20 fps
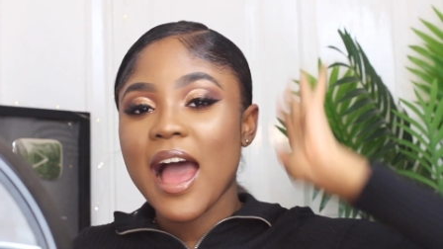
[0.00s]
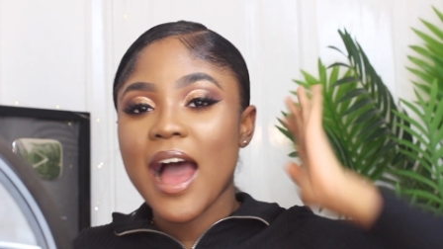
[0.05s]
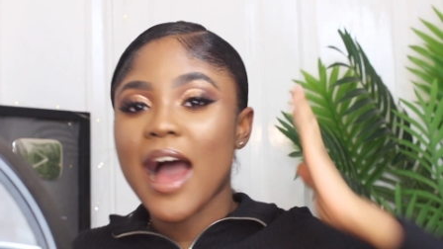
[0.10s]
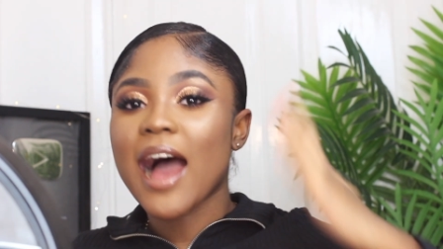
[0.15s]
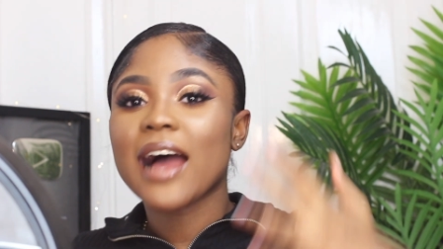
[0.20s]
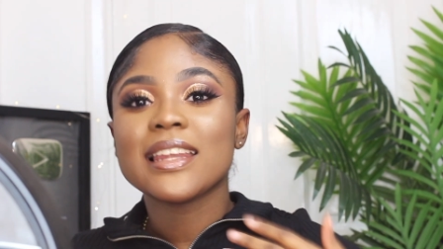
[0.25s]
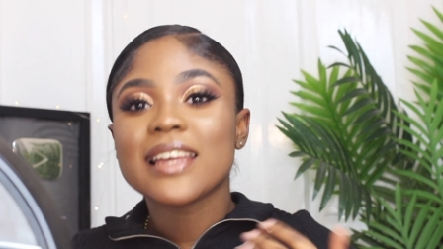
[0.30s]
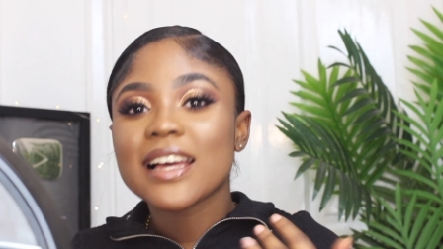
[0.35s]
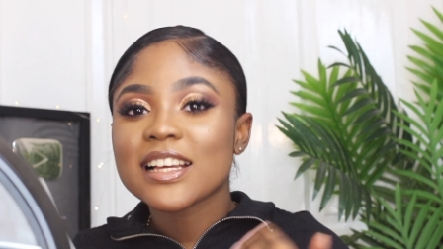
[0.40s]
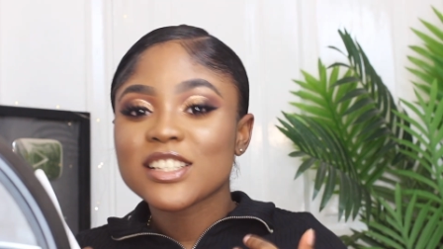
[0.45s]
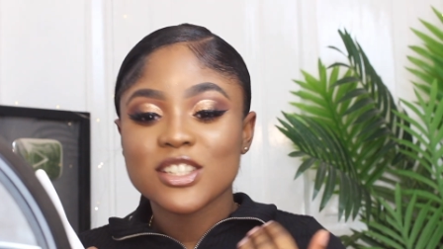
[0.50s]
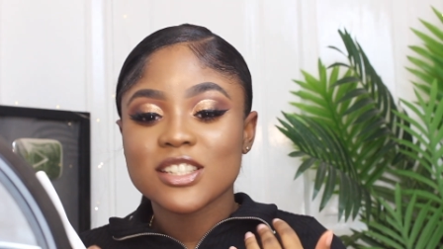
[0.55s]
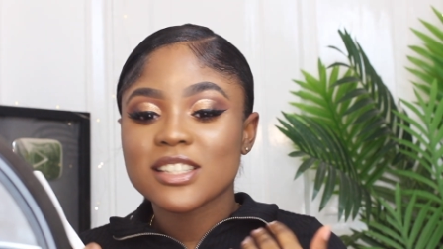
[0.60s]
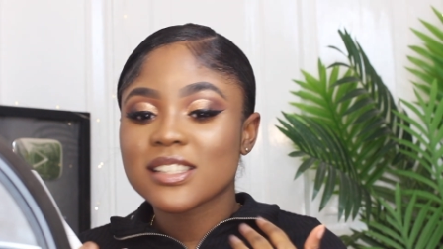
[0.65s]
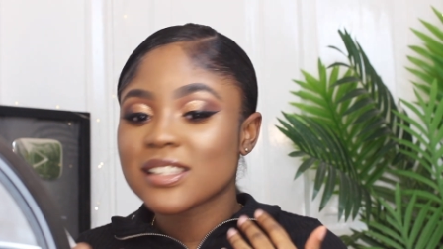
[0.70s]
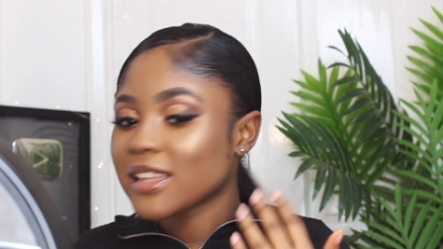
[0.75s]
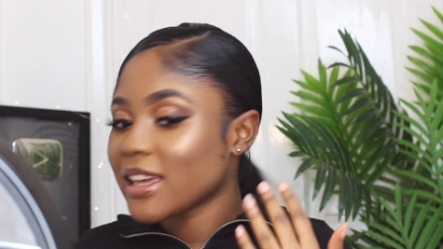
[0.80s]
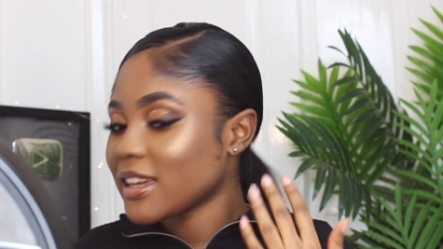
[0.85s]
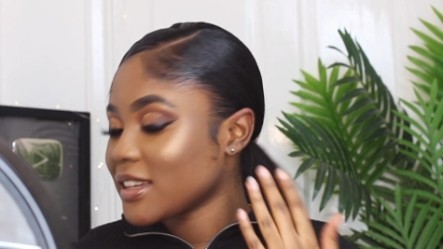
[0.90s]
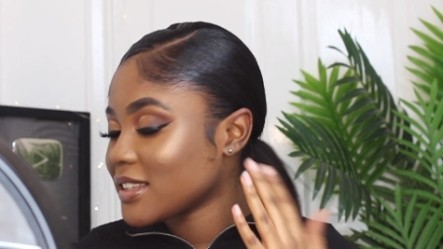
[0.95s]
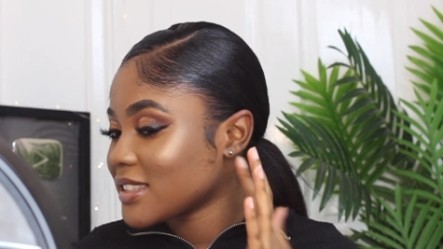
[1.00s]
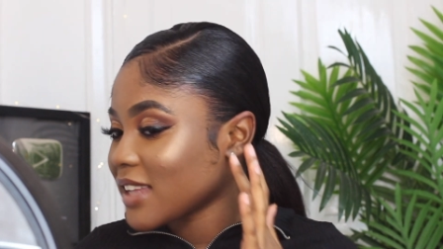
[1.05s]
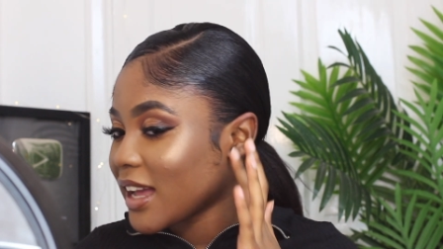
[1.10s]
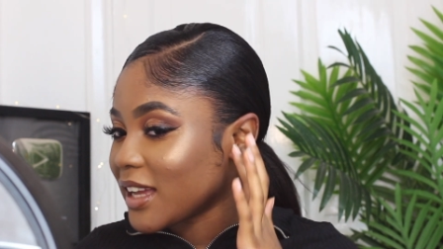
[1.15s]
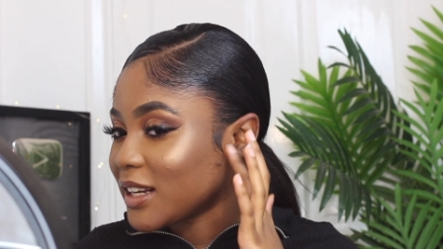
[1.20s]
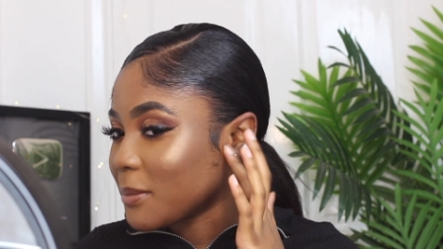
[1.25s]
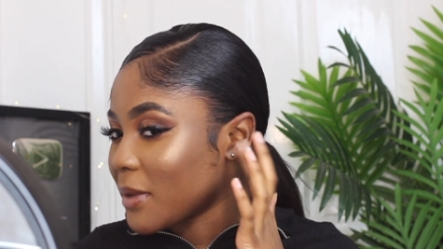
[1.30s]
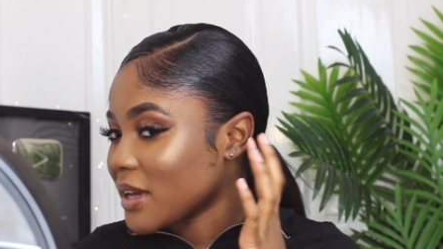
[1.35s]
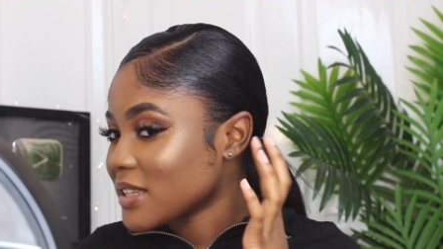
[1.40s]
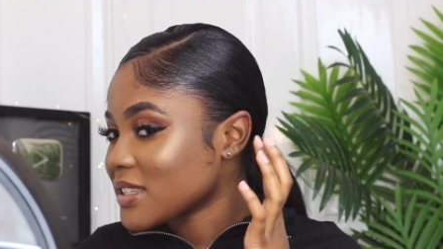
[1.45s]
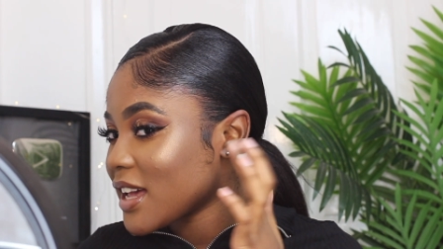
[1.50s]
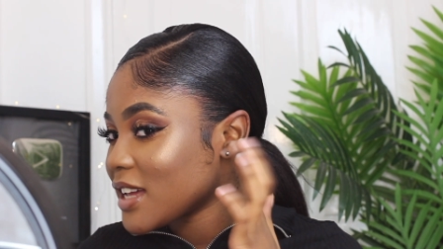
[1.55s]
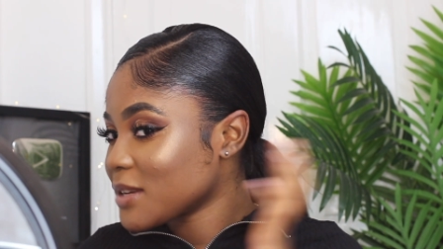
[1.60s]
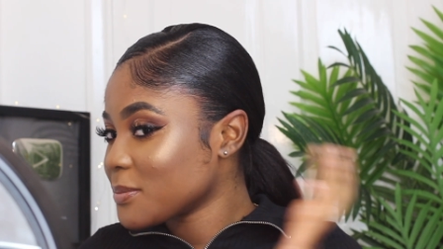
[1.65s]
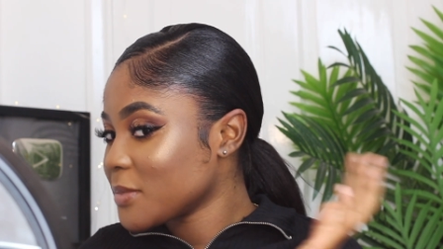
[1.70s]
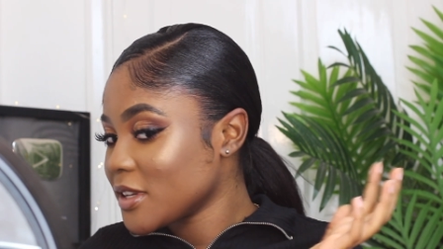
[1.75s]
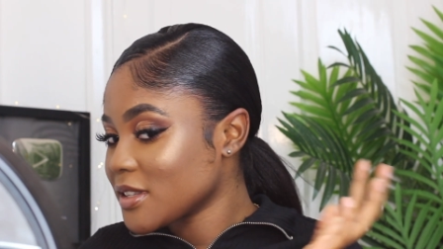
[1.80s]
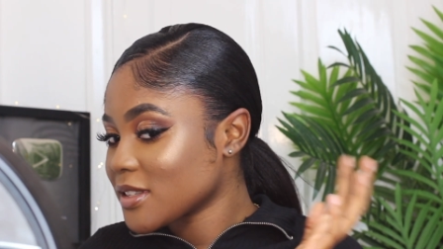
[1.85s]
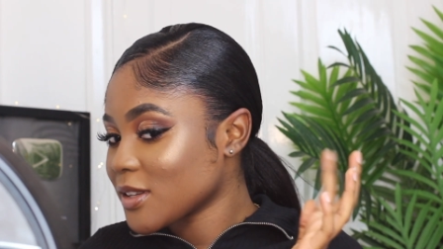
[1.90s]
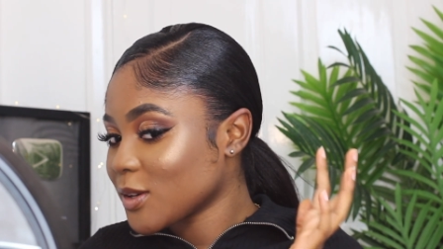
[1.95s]
I actually just like styling my
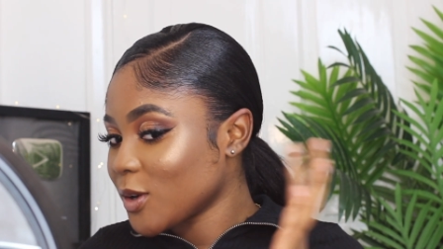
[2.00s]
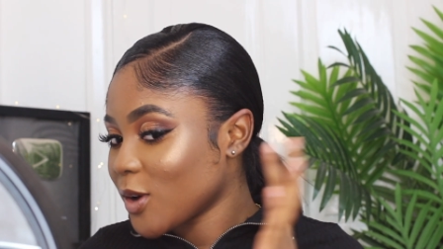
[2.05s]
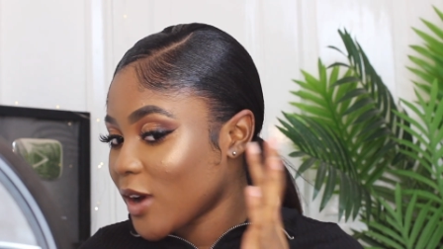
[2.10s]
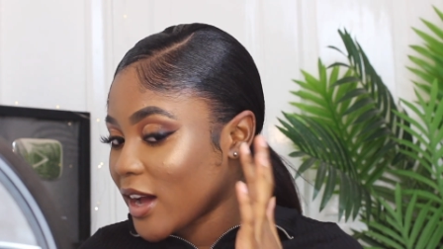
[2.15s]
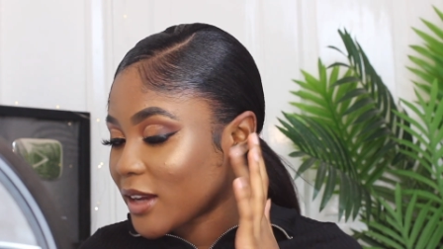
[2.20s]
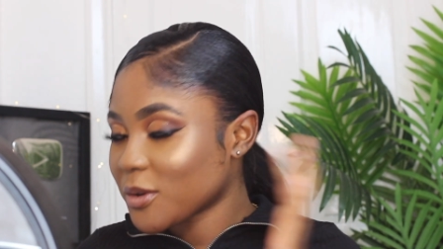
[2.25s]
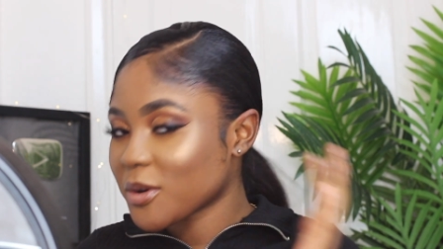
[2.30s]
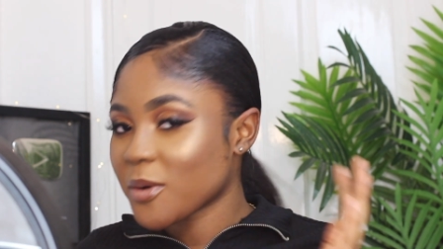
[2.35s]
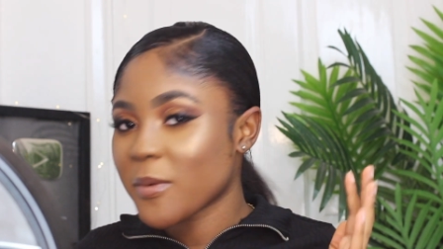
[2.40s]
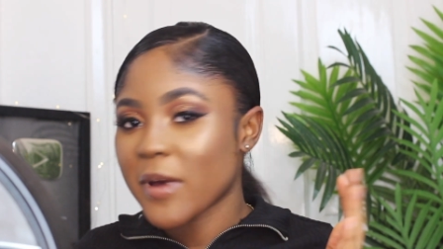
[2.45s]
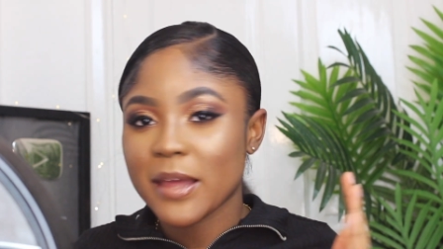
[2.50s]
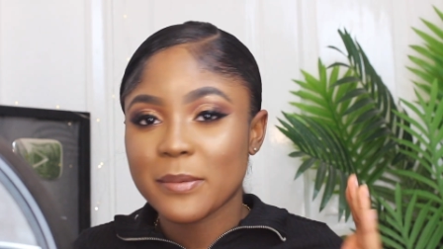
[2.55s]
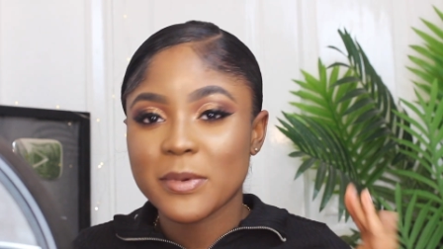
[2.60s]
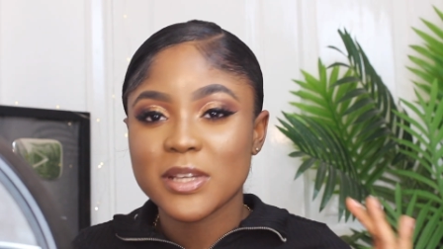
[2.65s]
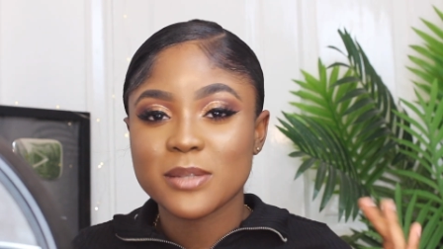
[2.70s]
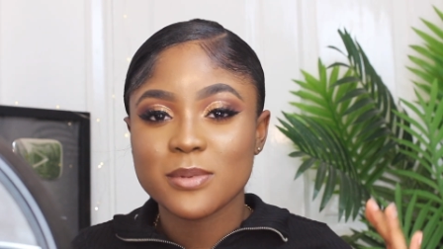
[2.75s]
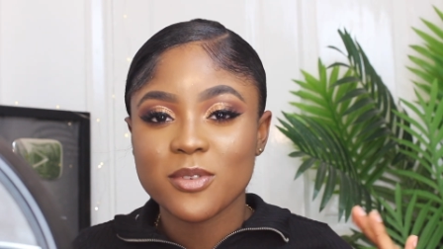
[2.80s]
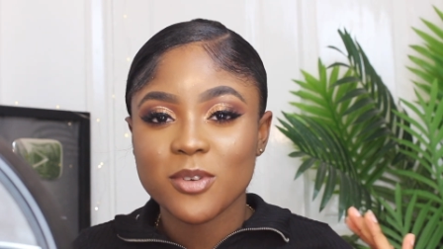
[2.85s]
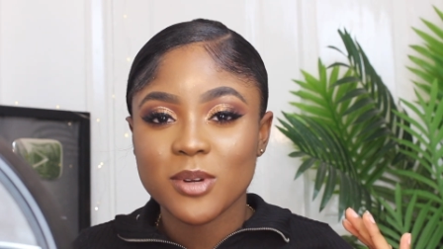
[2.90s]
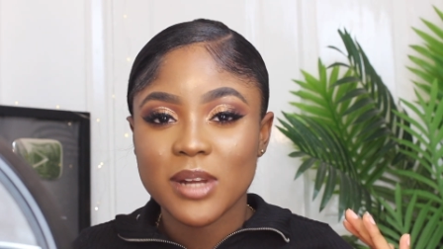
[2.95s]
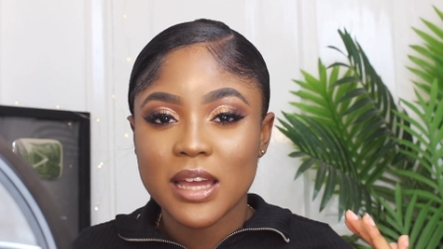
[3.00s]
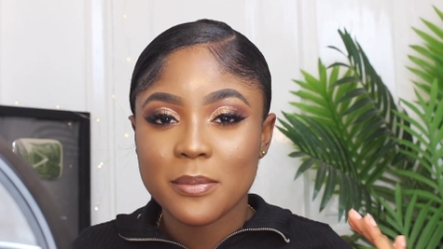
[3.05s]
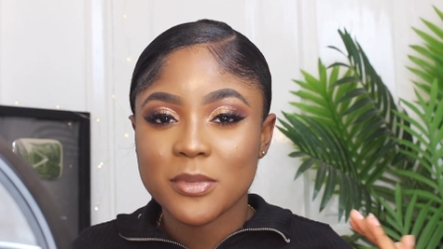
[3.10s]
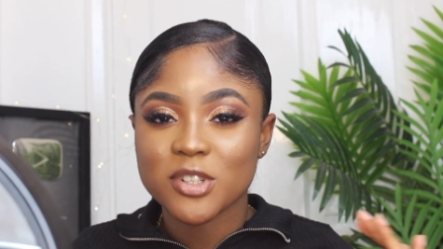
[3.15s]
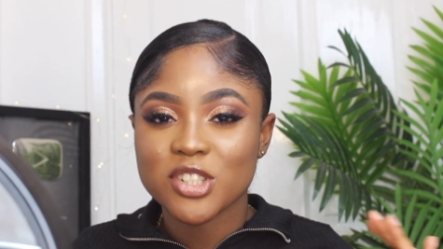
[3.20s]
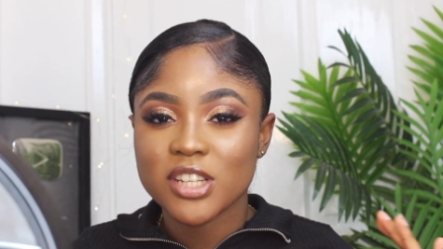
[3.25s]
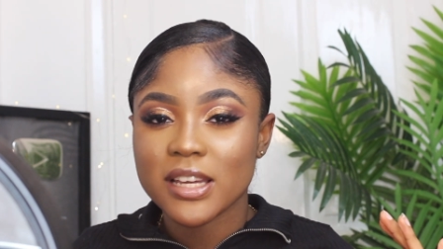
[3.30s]
sideburns a lot. I don't know why, I makes me feel like I'm a